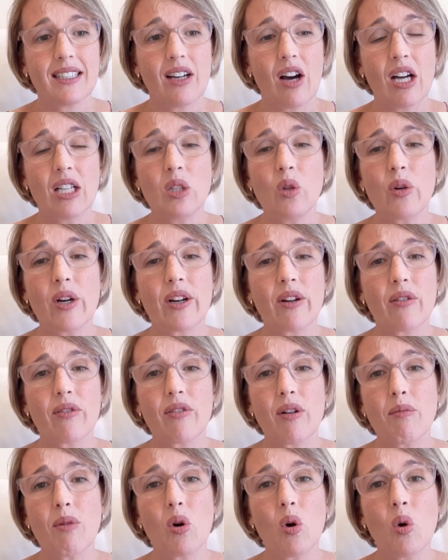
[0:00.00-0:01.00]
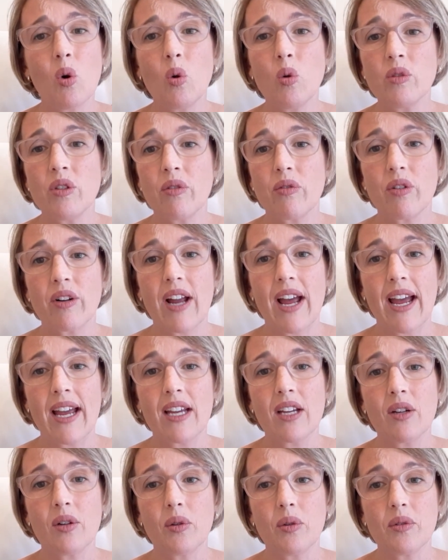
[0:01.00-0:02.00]
I look at it from all different
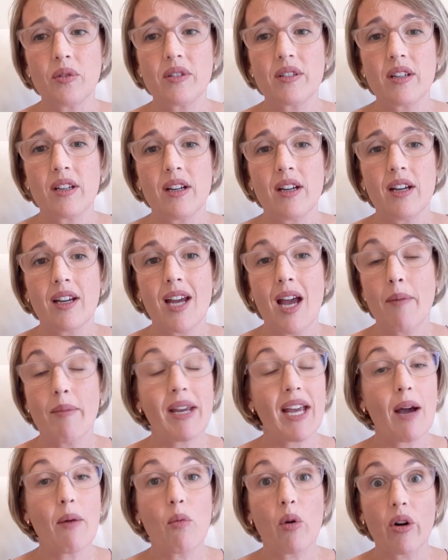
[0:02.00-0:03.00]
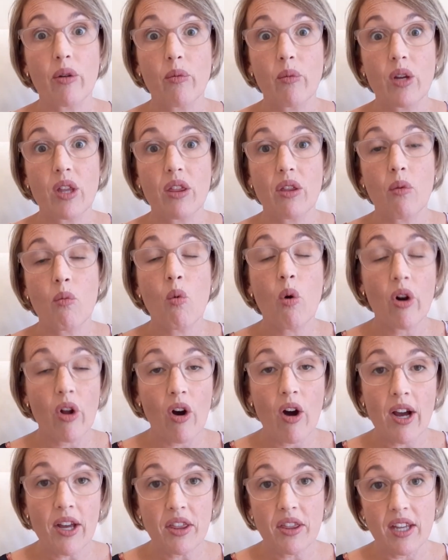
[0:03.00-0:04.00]
angles, coming up with what
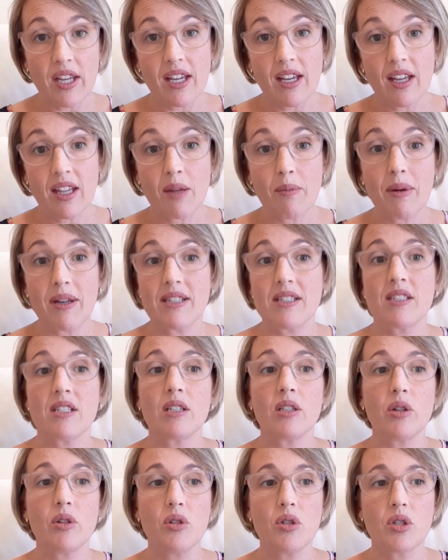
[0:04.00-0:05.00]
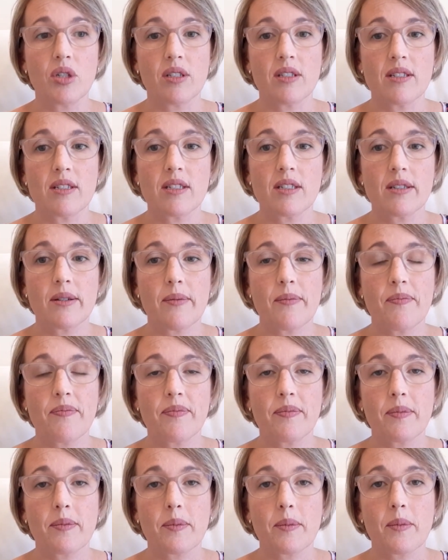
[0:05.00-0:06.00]
I think are the best solutions.
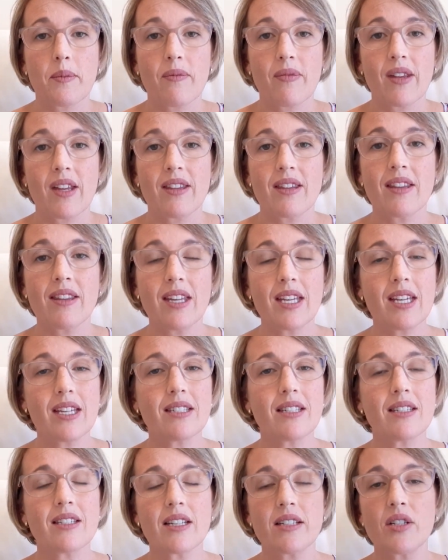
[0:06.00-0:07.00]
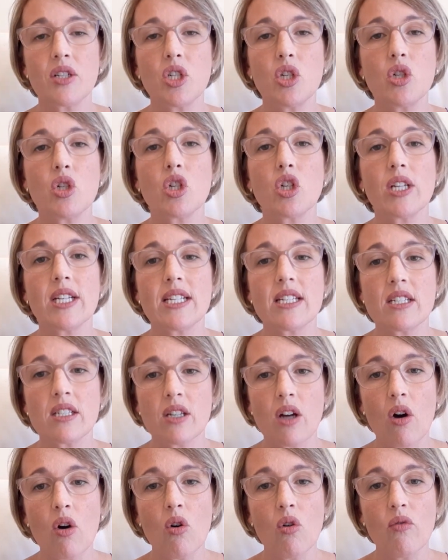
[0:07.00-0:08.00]
The thing is, it doesn't usually
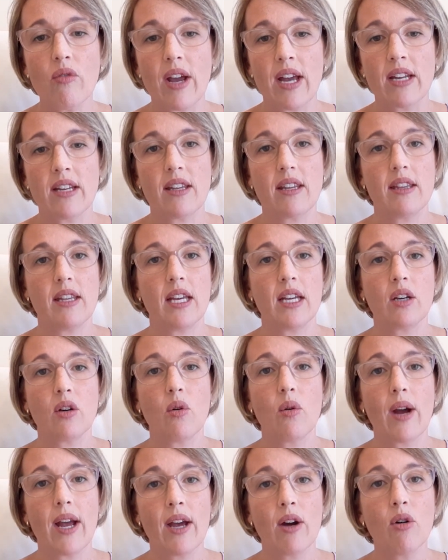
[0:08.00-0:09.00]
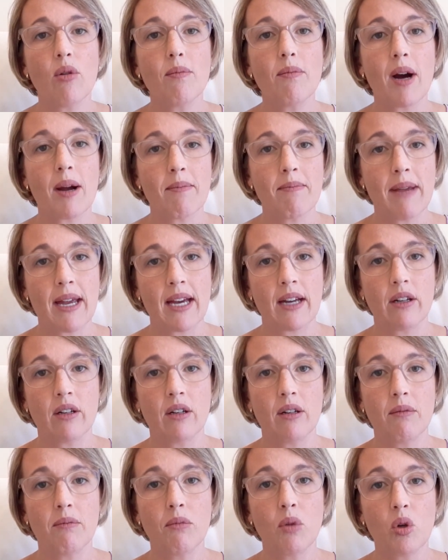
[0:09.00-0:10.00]
solve anything or help my
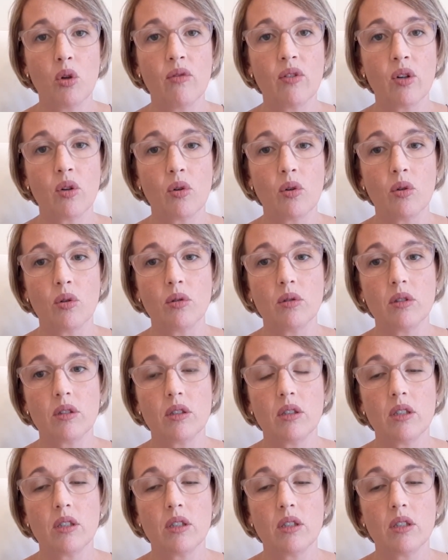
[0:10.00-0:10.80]
mountain move at all.